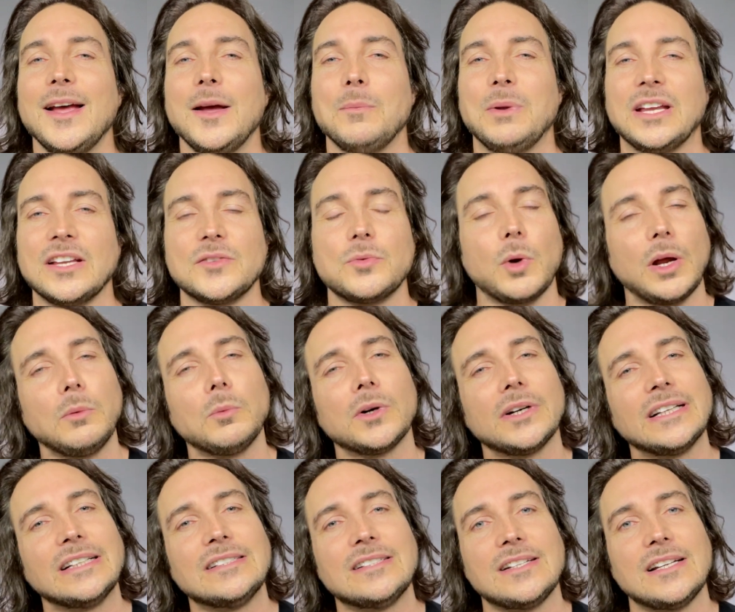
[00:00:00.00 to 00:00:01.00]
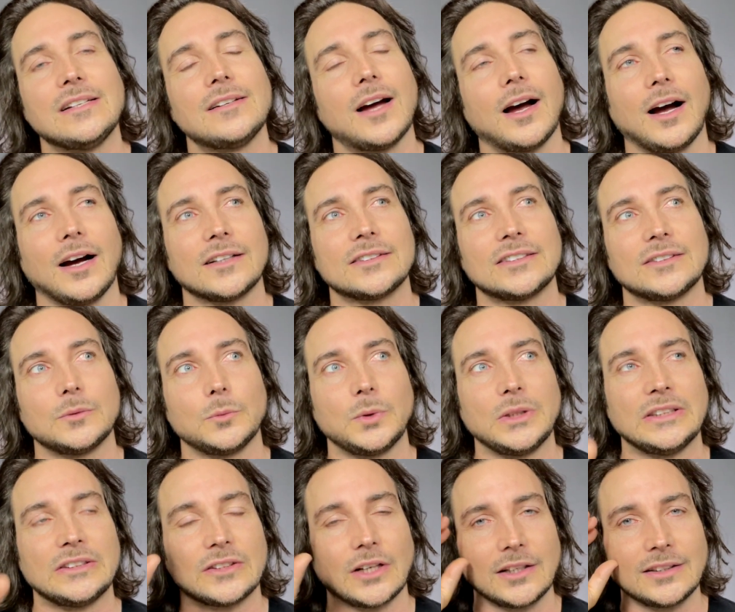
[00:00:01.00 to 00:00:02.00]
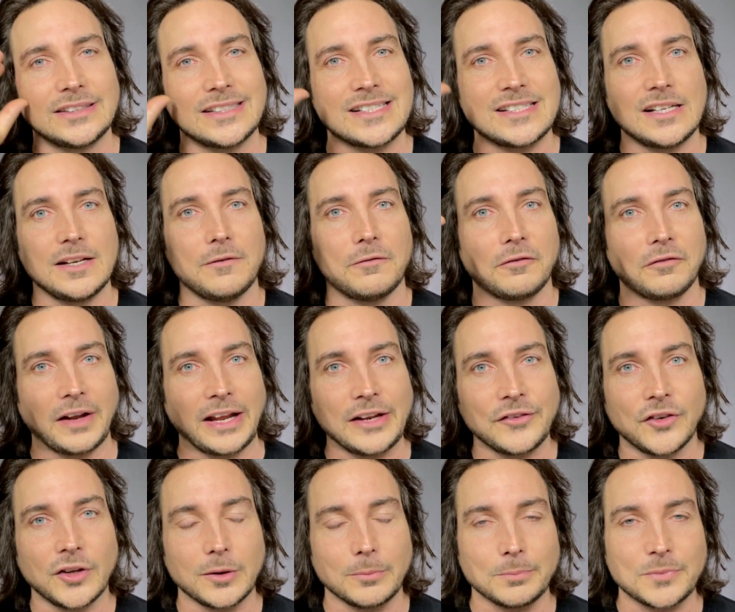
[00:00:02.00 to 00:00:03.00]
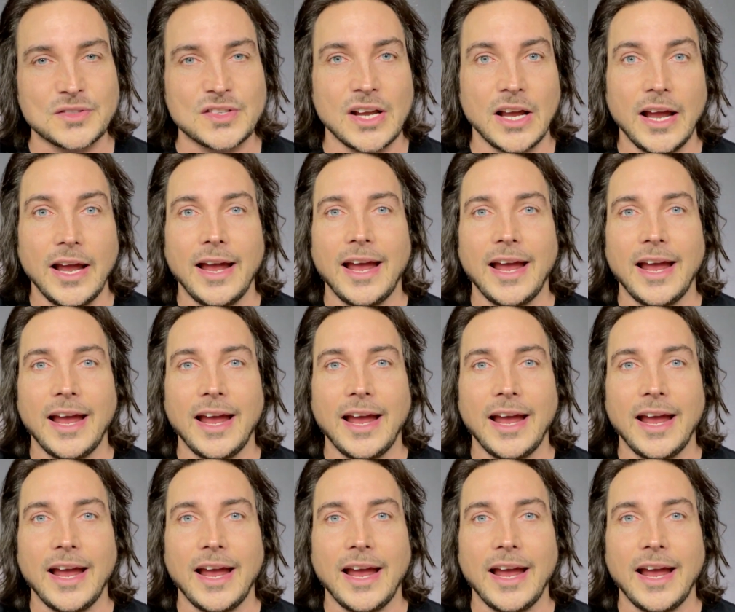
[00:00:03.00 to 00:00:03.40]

Because when we're in detox, we start to see phantoms